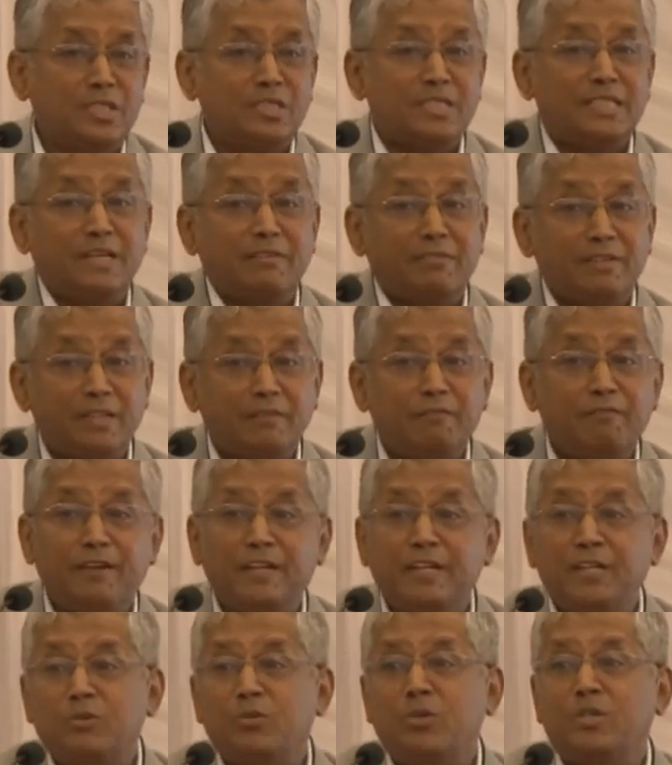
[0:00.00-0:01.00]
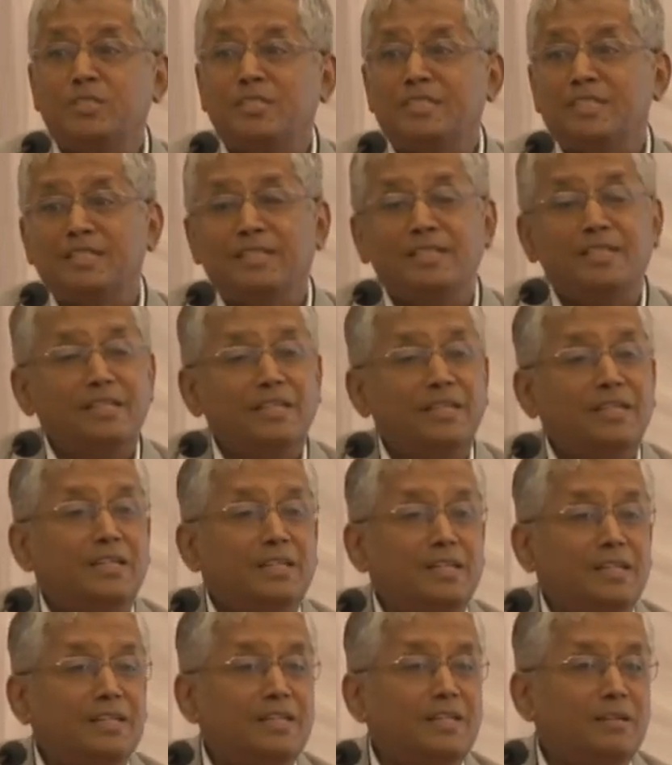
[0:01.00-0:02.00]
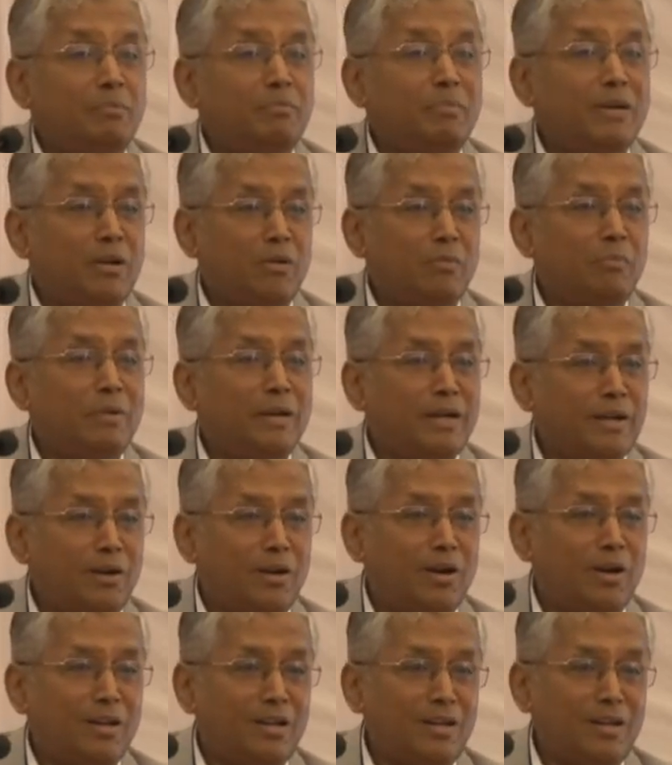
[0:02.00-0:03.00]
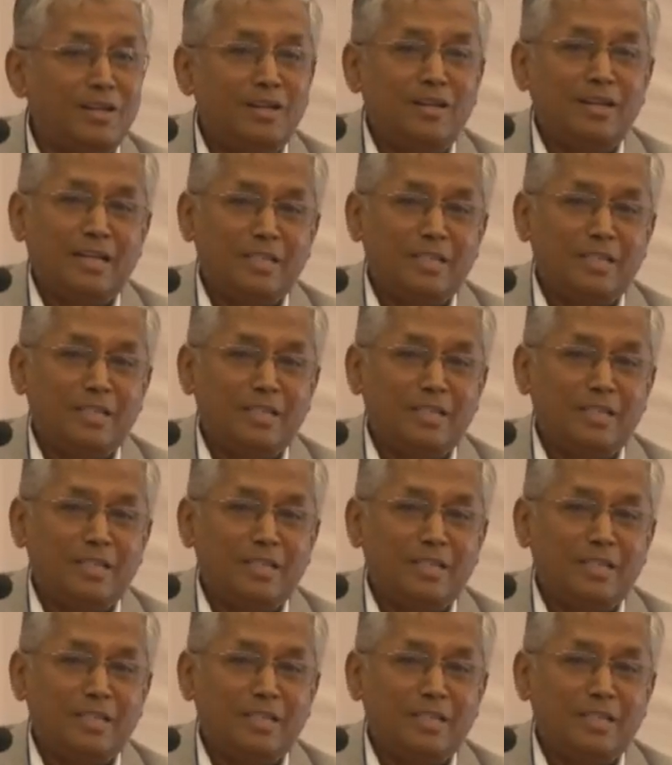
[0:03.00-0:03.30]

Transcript: The 7th Fleet was in uh, Bay of Bengal.